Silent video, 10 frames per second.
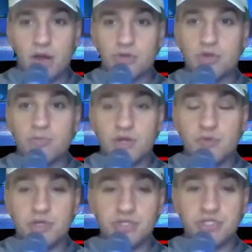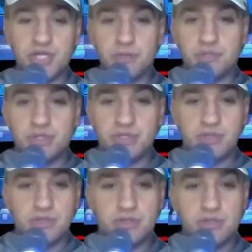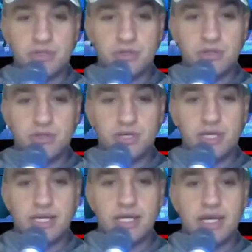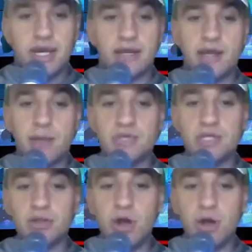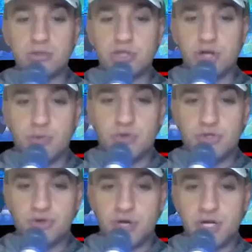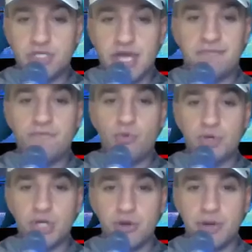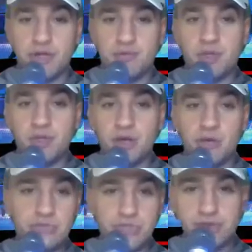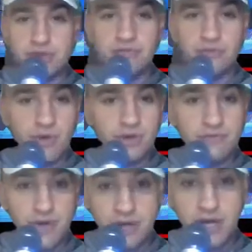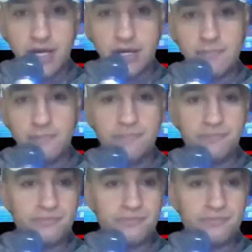It also must be shipped and kept in long-term storage at 4 degrees below 0 Fahrenheit.